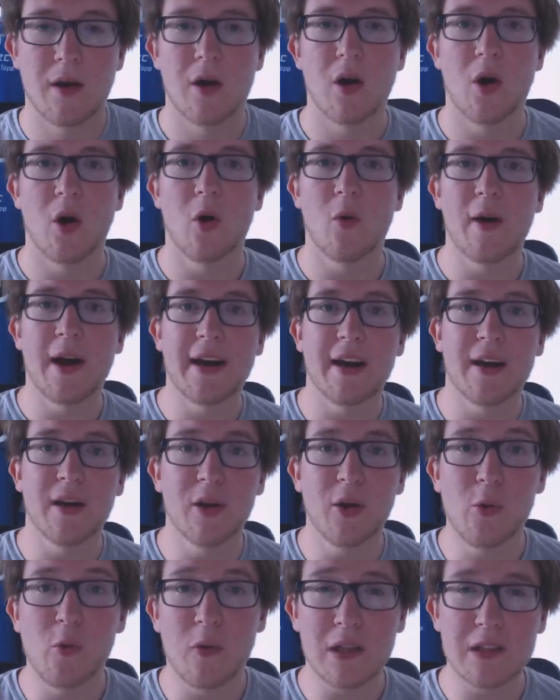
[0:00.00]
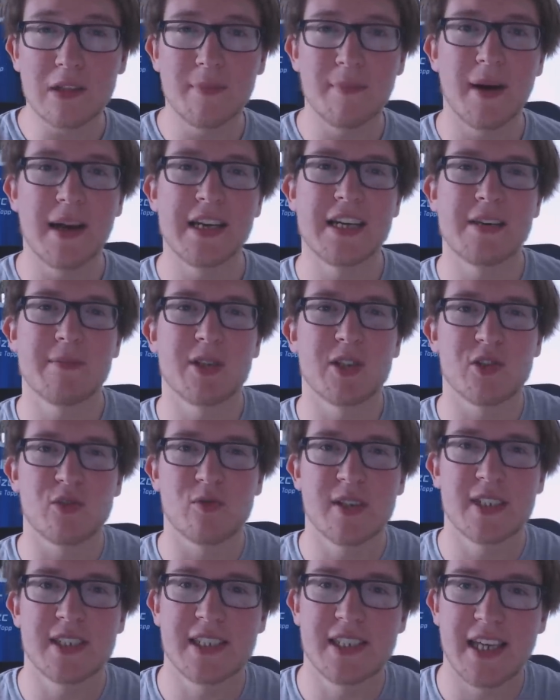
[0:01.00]
Alright, hello and welcome. My name is
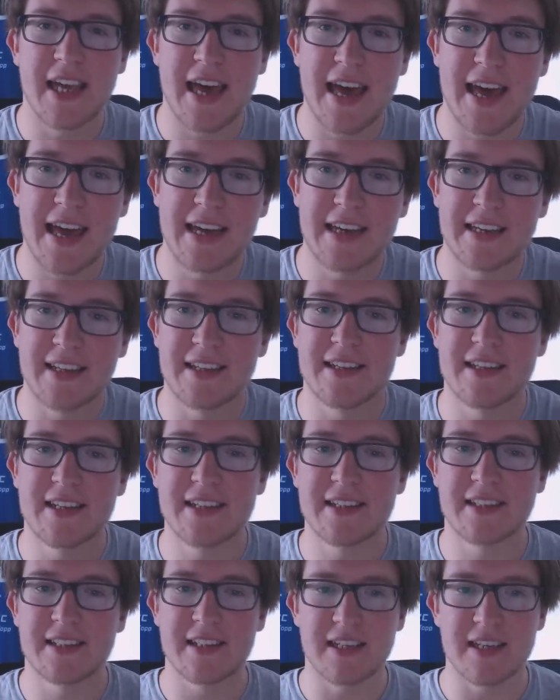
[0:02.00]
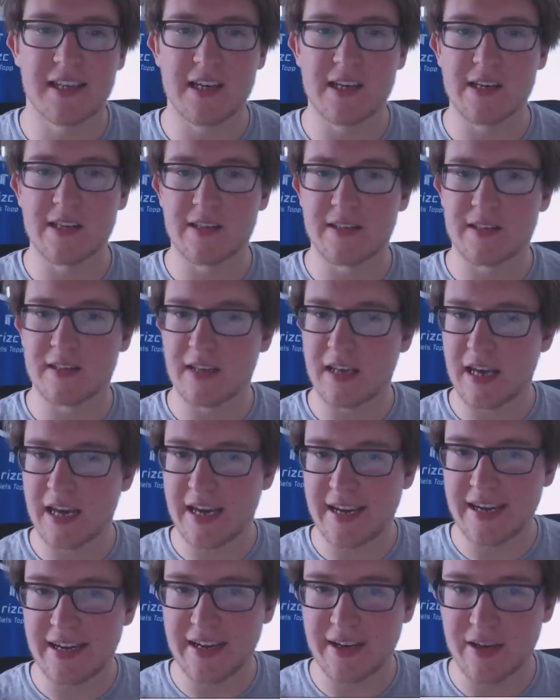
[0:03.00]
Risk and this is
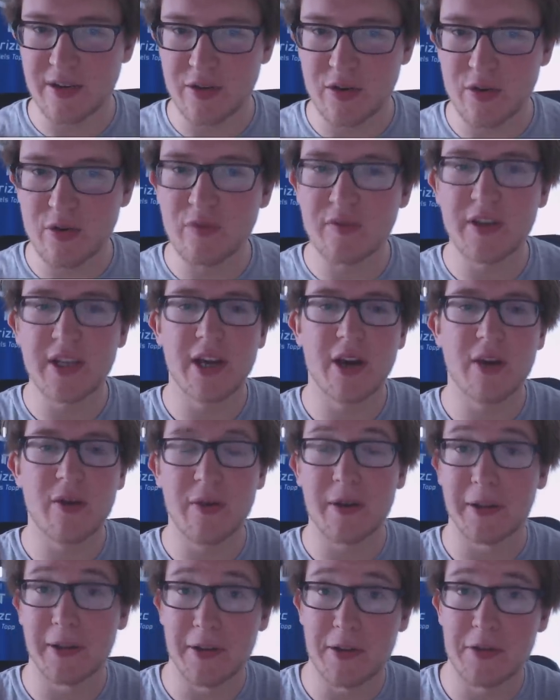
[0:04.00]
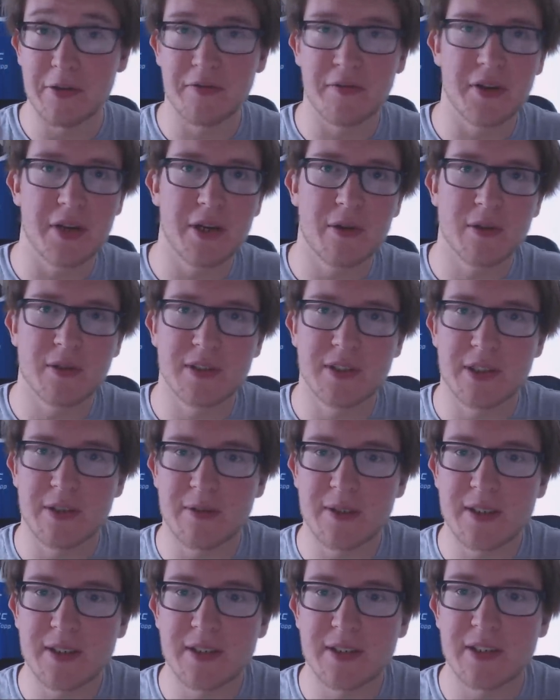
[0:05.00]
a new video in a new video
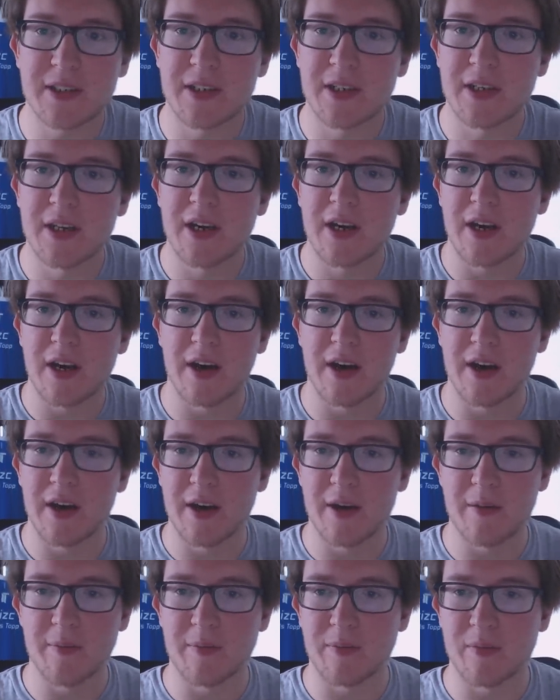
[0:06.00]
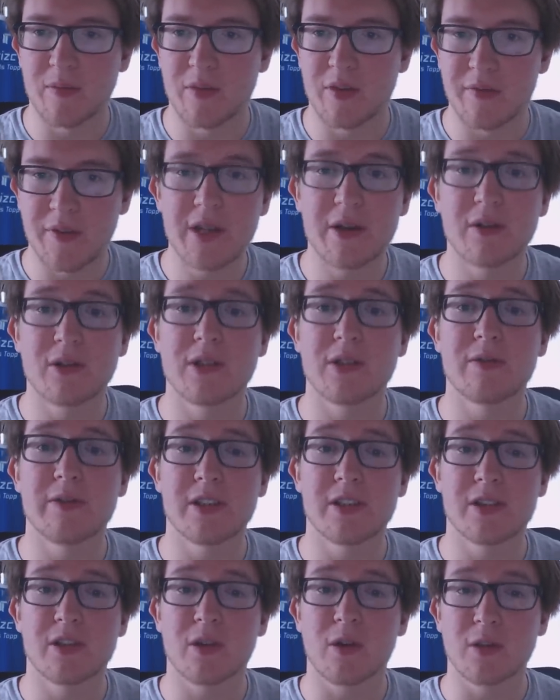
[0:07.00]
series. The video series
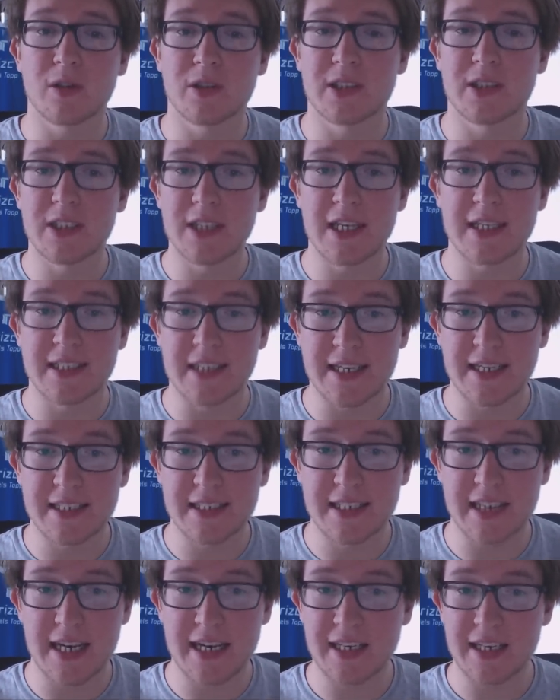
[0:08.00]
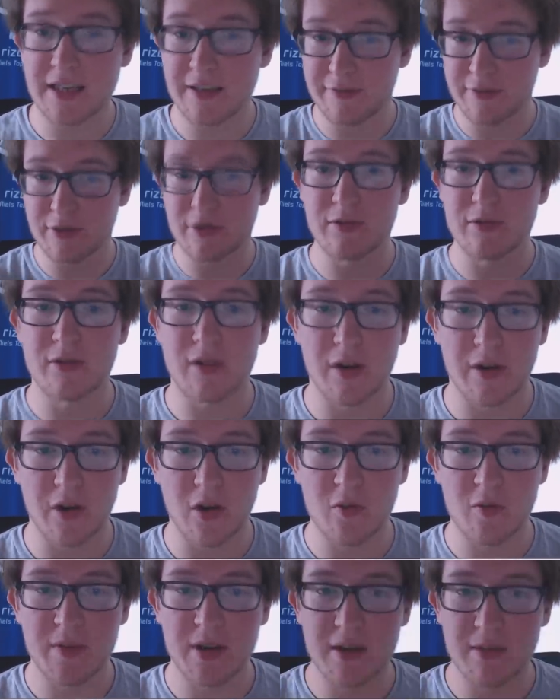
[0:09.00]
is called CS Insight. If you do not
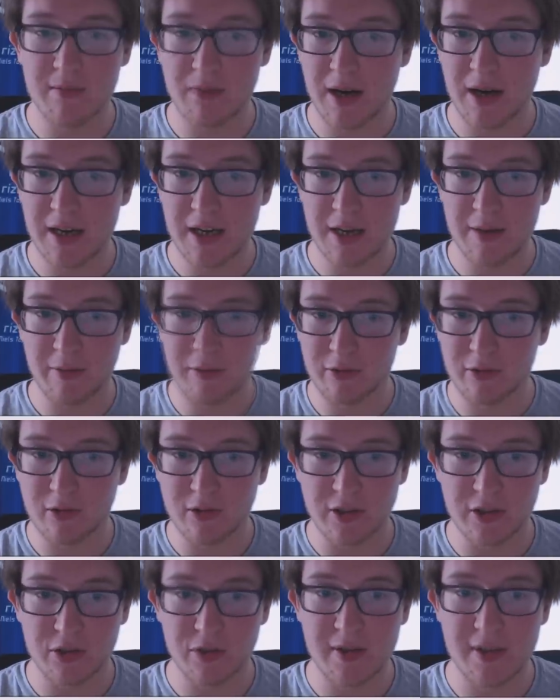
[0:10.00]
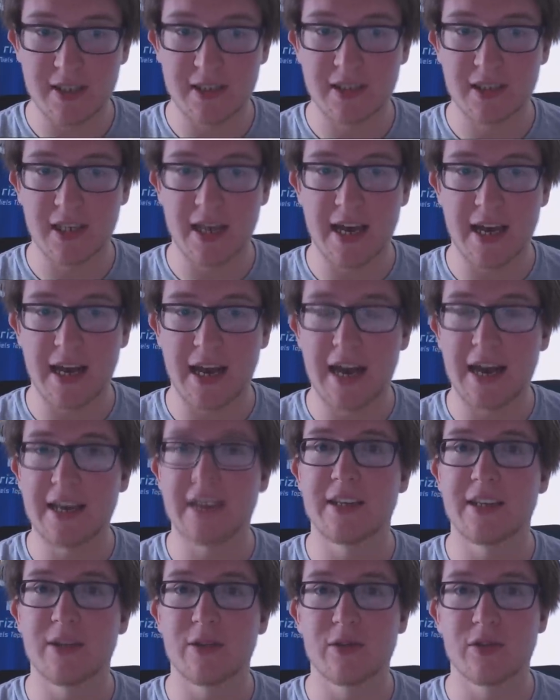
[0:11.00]
know me, my name of course is Risk and I
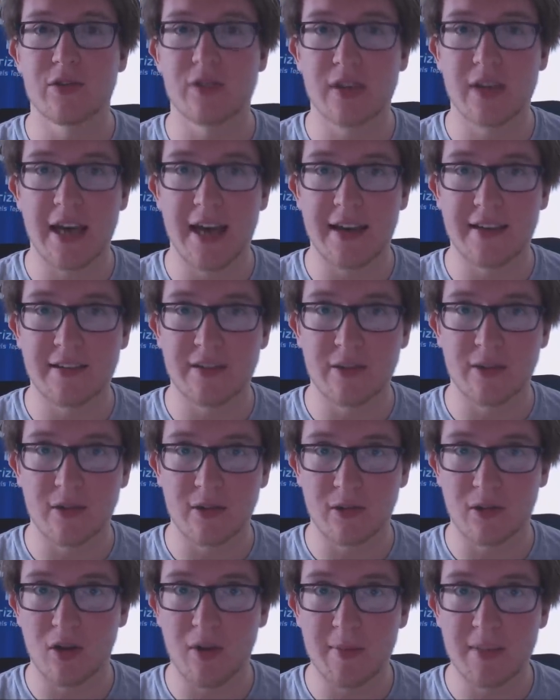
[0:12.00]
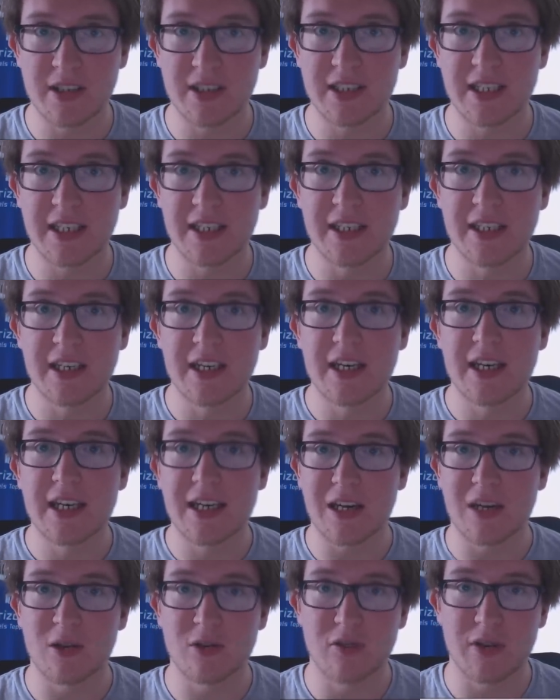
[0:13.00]
used to cast or commentate
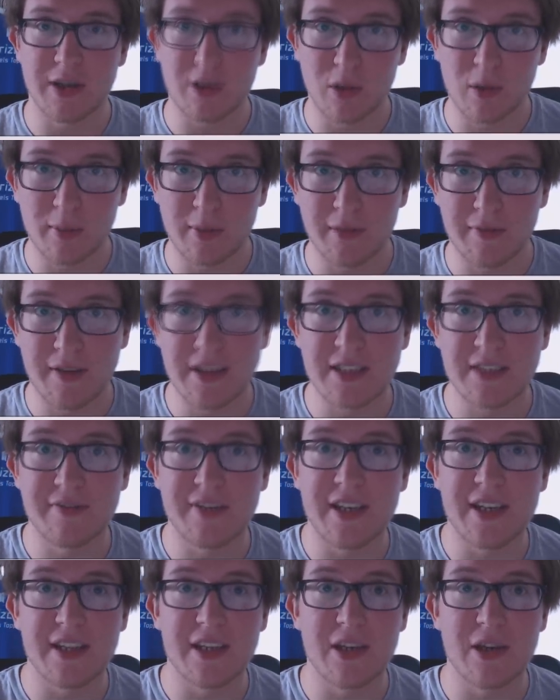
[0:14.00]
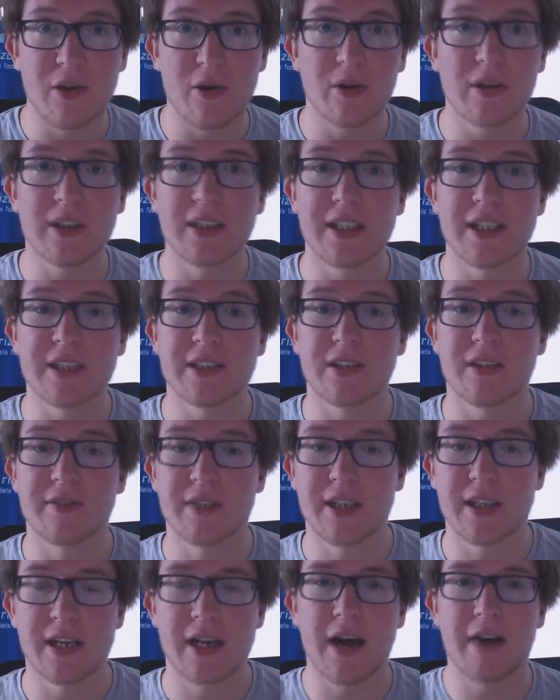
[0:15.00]
Counter-Strike Global Offensive in the early days of it,
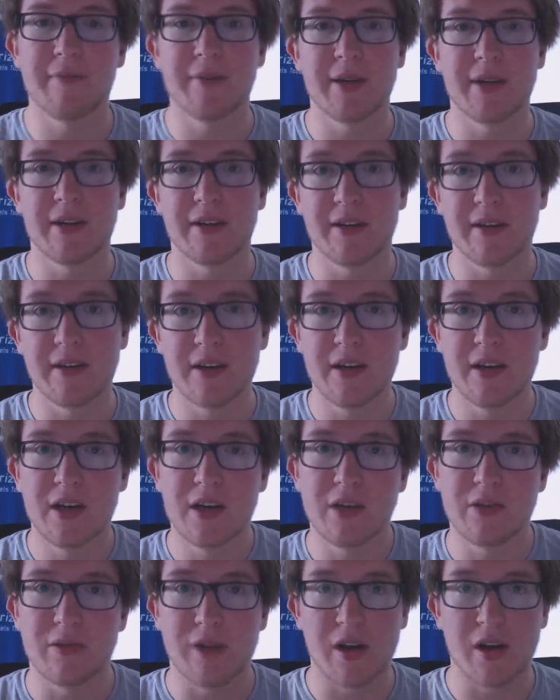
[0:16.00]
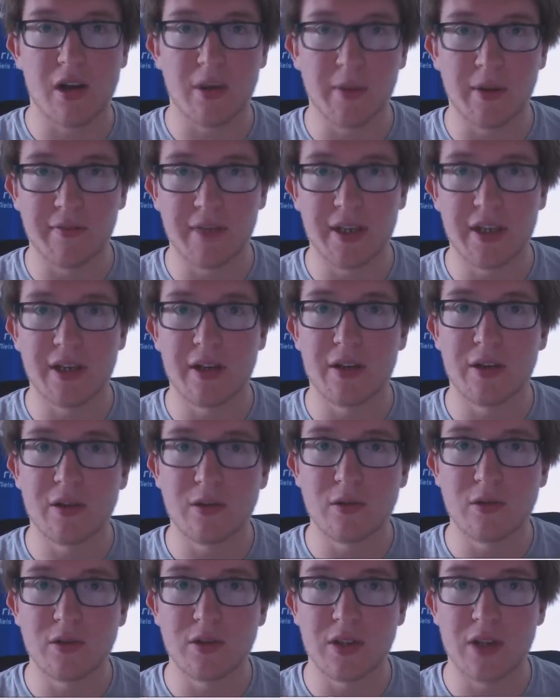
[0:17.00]
and I've been doing a couple of
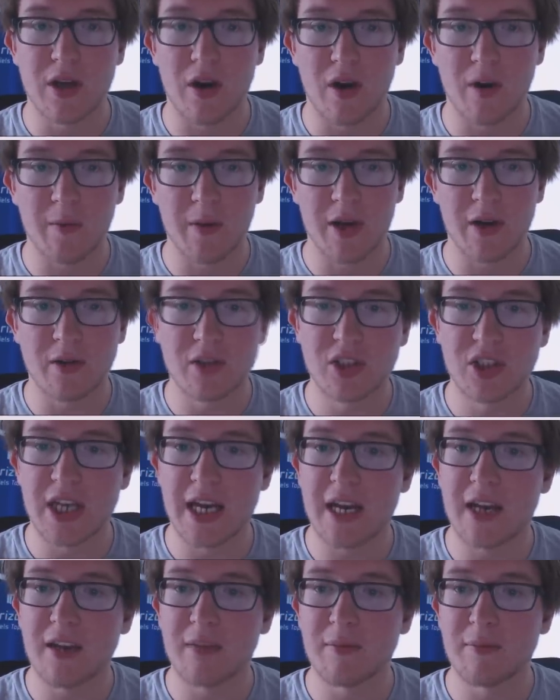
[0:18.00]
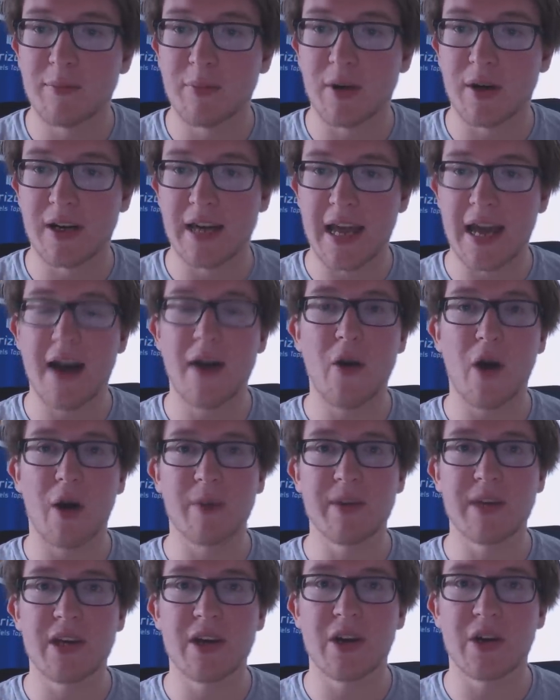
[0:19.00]
videos on my own channel. But now I'm
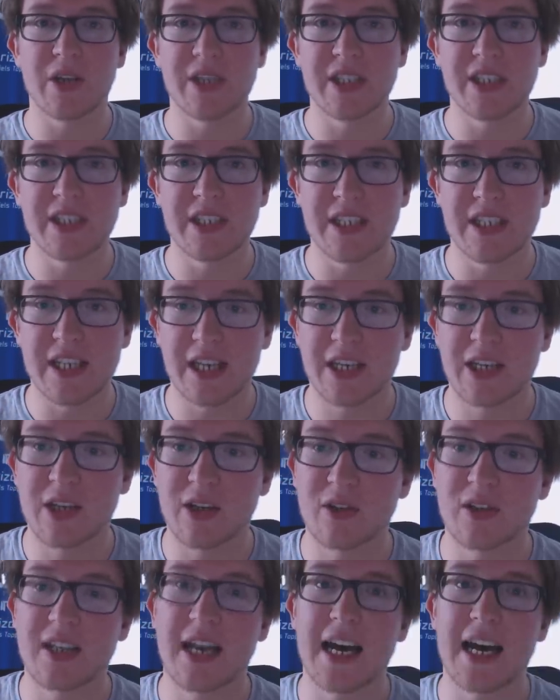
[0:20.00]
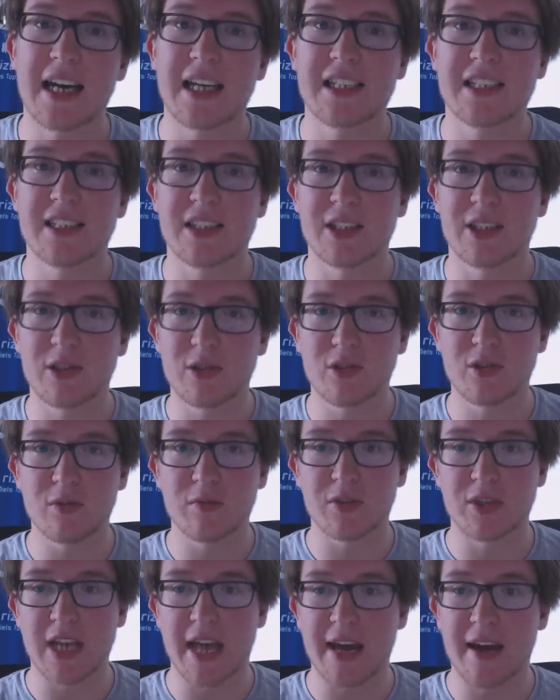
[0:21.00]
here on the Netcode Guides YouTube
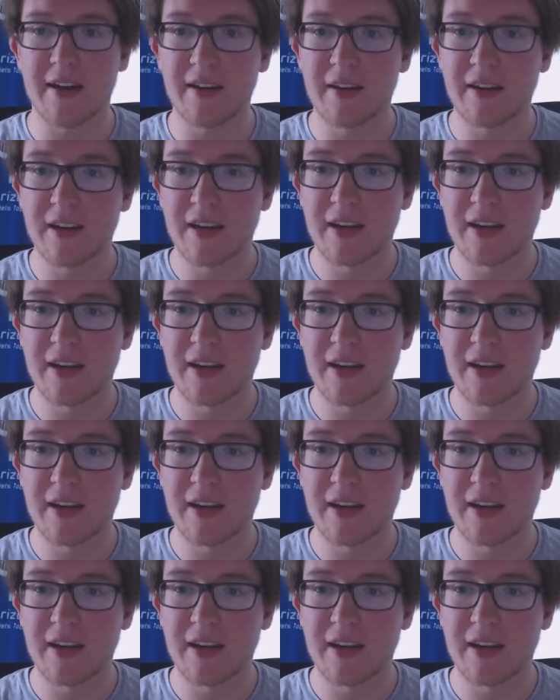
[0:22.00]
channel.